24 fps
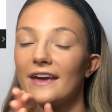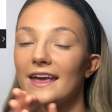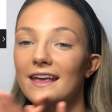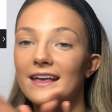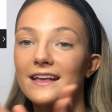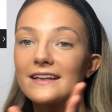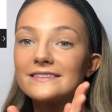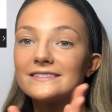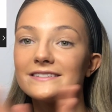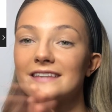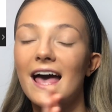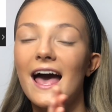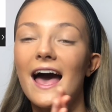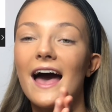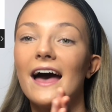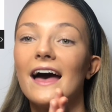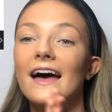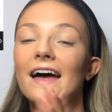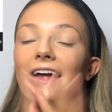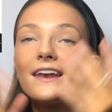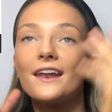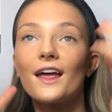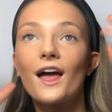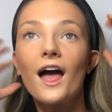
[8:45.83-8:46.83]
fake
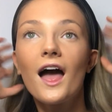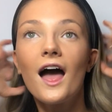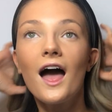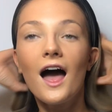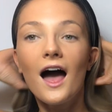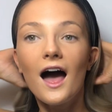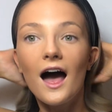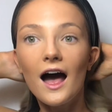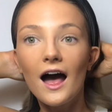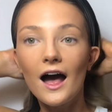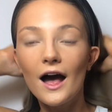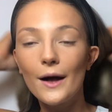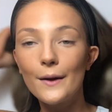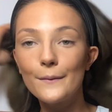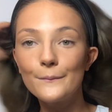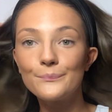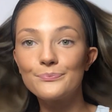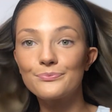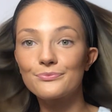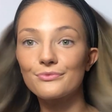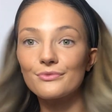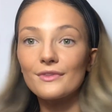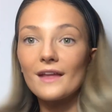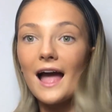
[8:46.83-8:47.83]
tan.
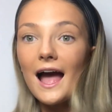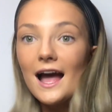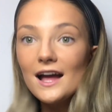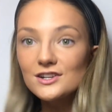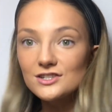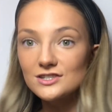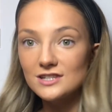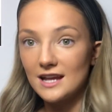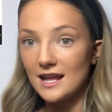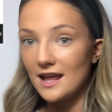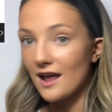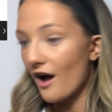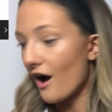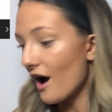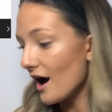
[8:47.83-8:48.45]
Actually,